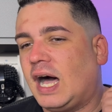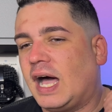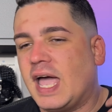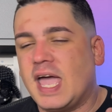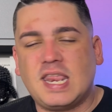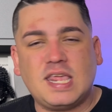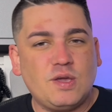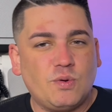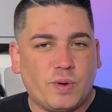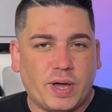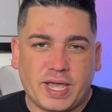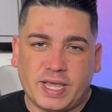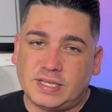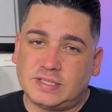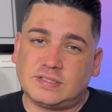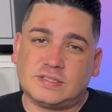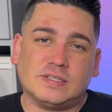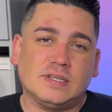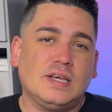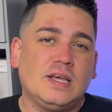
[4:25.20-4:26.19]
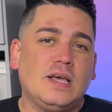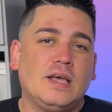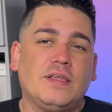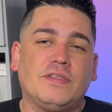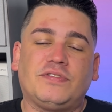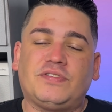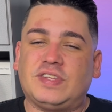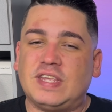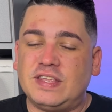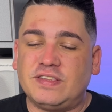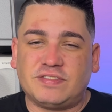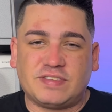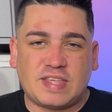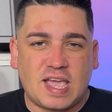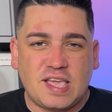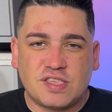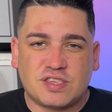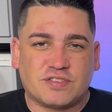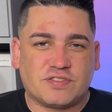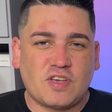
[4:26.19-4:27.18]
Anyways, since
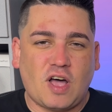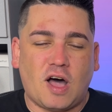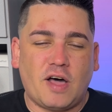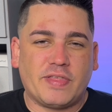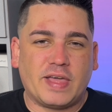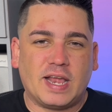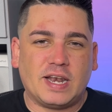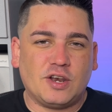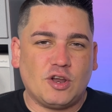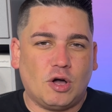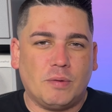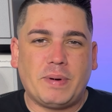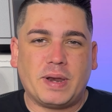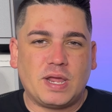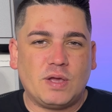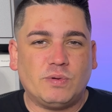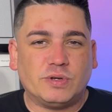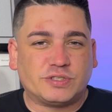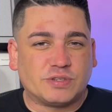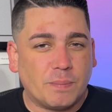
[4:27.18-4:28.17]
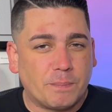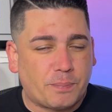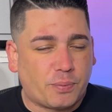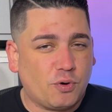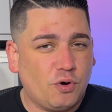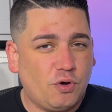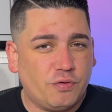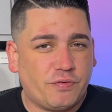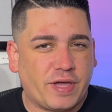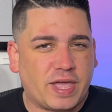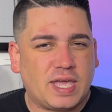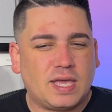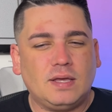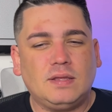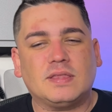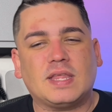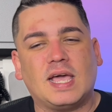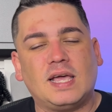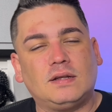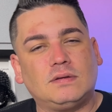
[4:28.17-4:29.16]
they saw that nobody was improving,
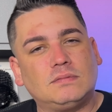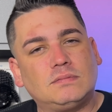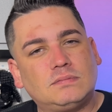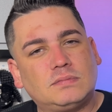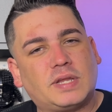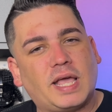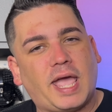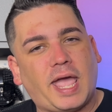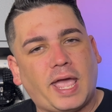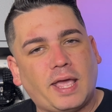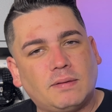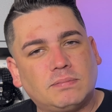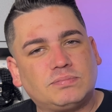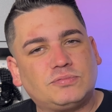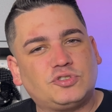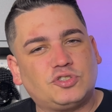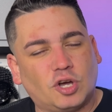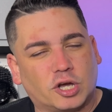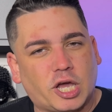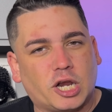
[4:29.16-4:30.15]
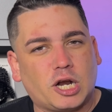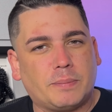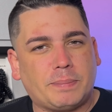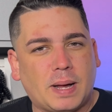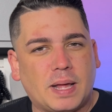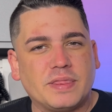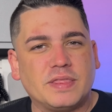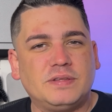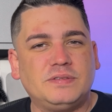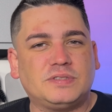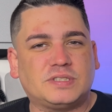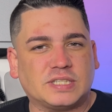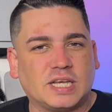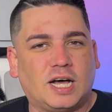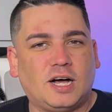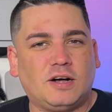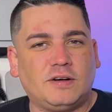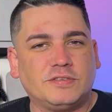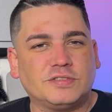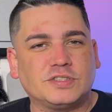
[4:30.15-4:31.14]
then they took it upon
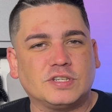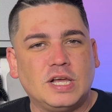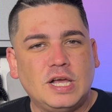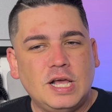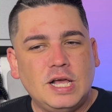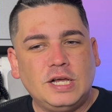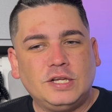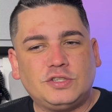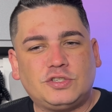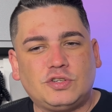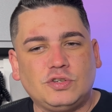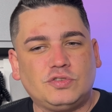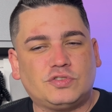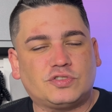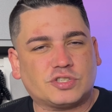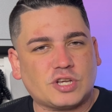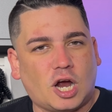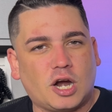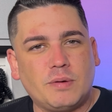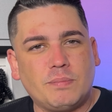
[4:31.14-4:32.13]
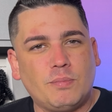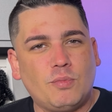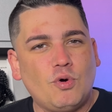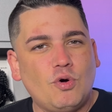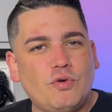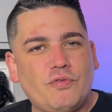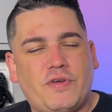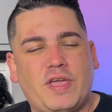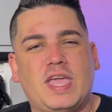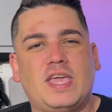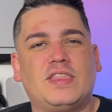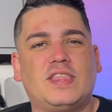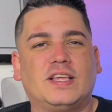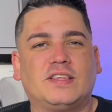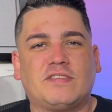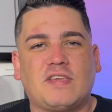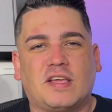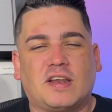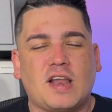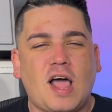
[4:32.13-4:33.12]
themselves to start moving the
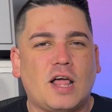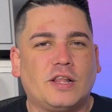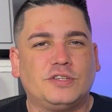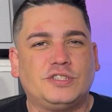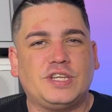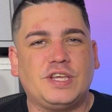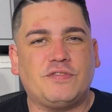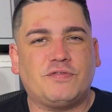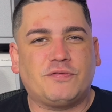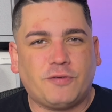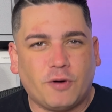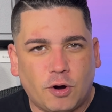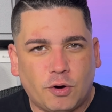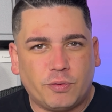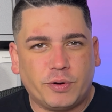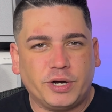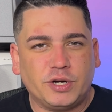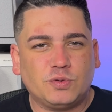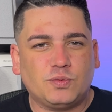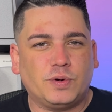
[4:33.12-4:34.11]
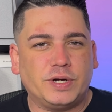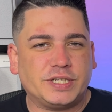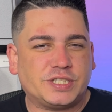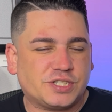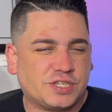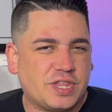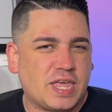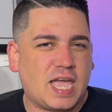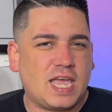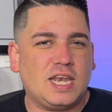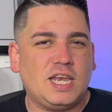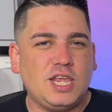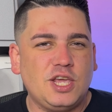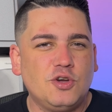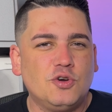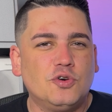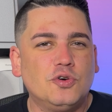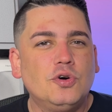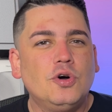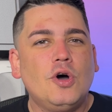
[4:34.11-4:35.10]
technology forward, which they
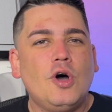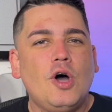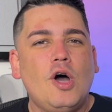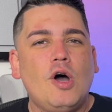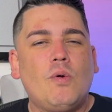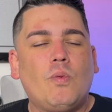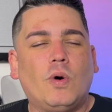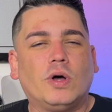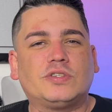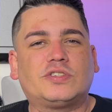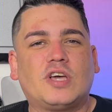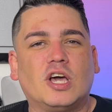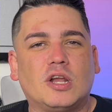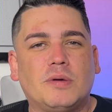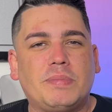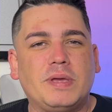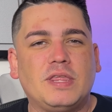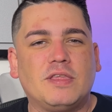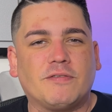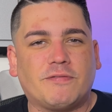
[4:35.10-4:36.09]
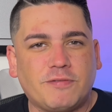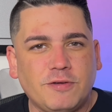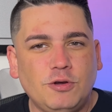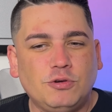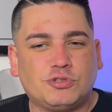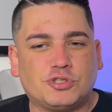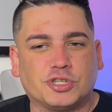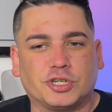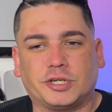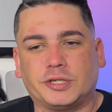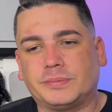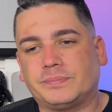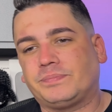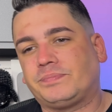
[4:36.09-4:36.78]
knew was going to be the future.